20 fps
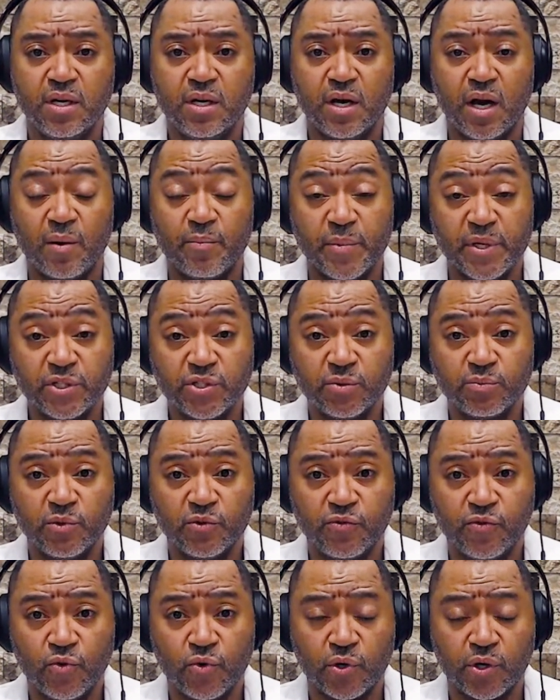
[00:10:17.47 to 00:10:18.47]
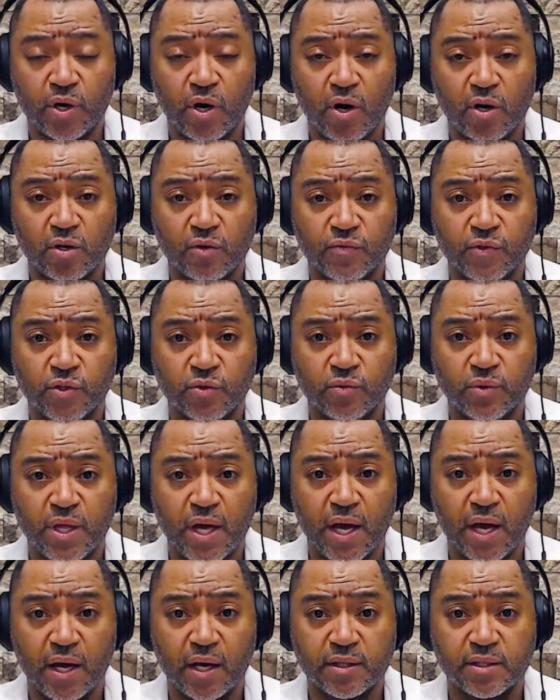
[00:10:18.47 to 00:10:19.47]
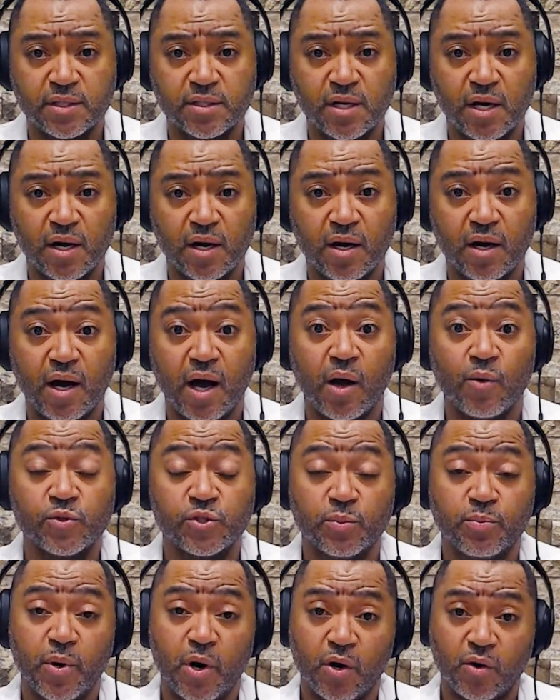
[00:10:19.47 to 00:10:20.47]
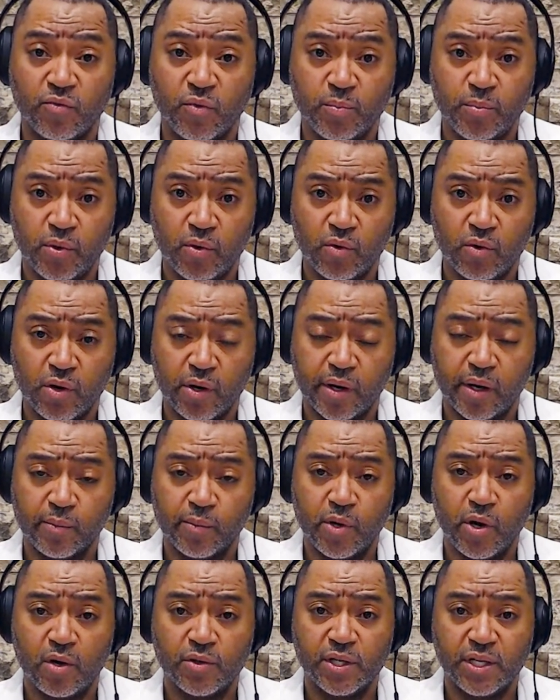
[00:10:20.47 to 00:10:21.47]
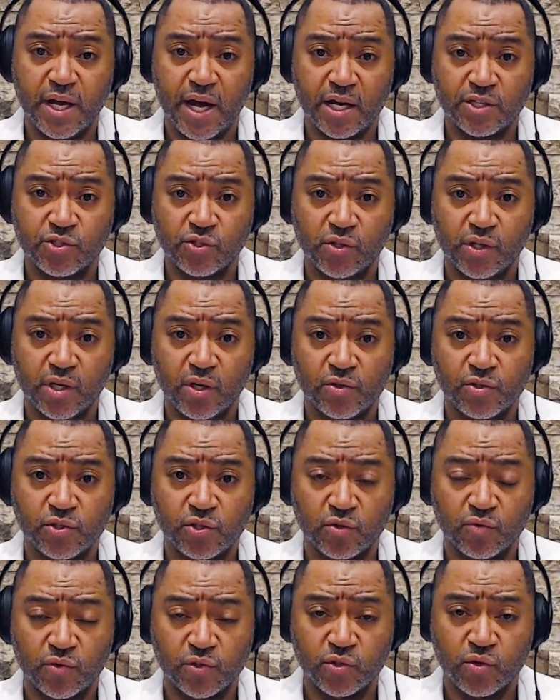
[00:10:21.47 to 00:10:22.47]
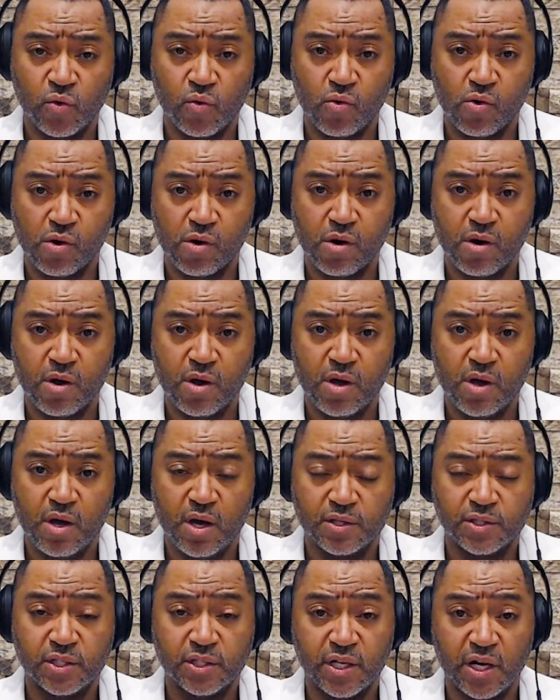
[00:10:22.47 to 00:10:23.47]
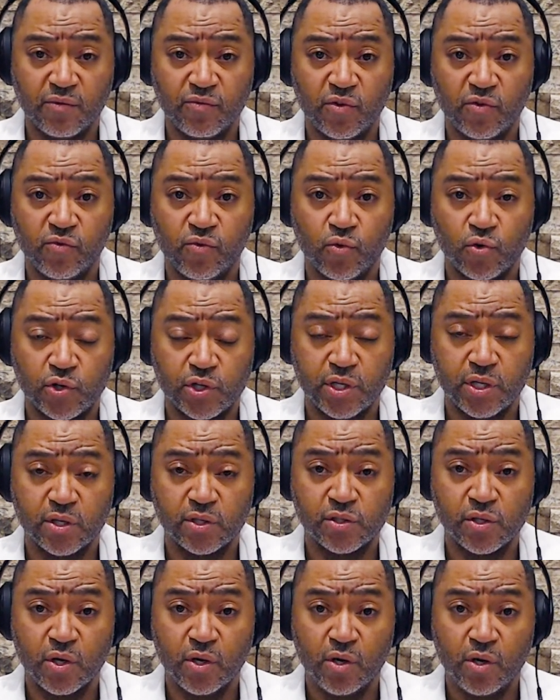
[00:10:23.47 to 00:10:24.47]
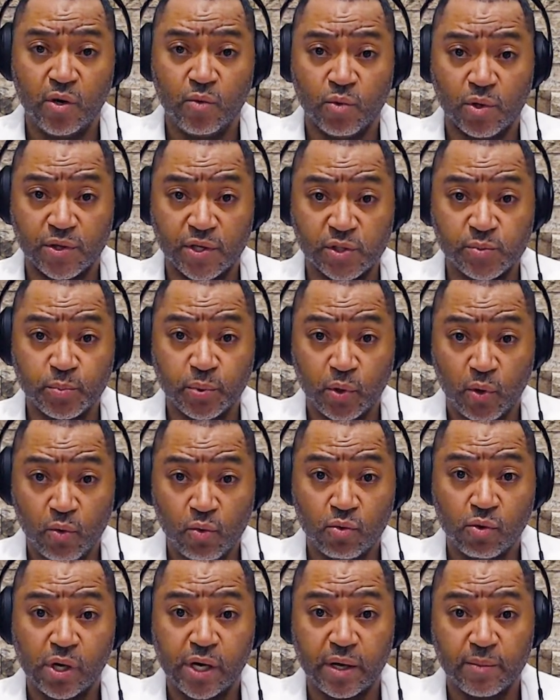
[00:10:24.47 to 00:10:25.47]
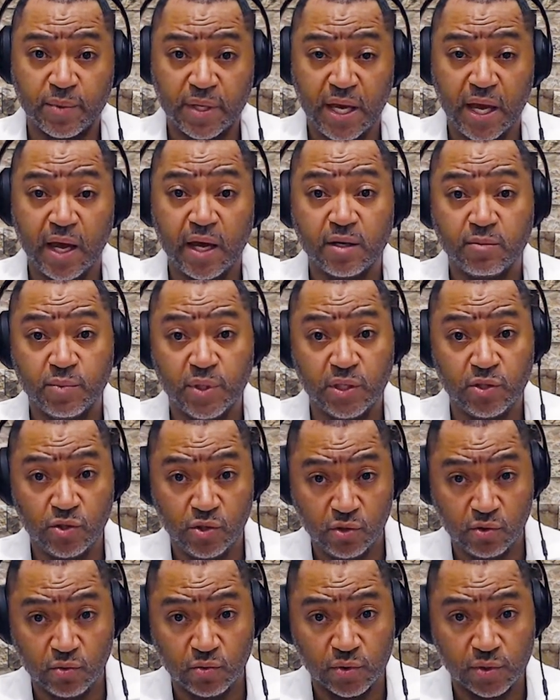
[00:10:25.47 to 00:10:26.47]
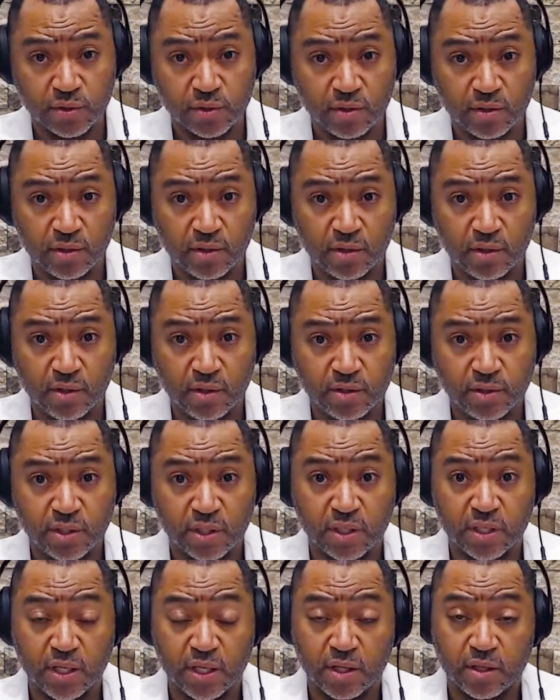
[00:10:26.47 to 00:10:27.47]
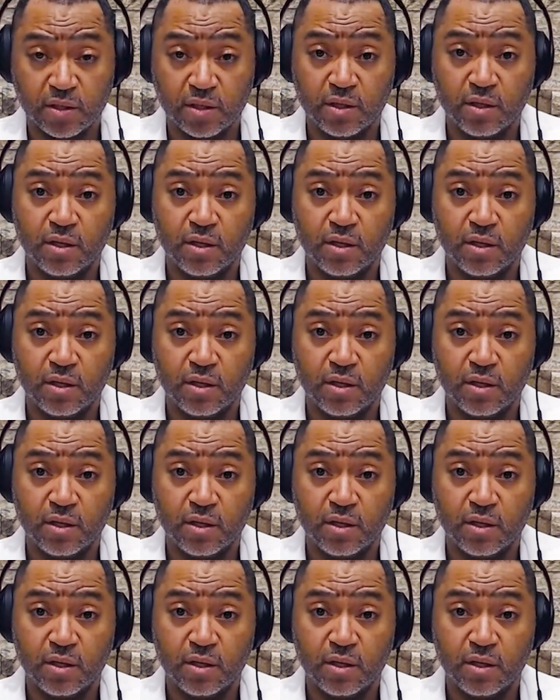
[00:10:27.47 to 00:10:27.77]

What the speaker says: I mentioned before to all of you that I was a part of a program called the National Health Service Corps. Did that for 4 years. Well, this program can be used to get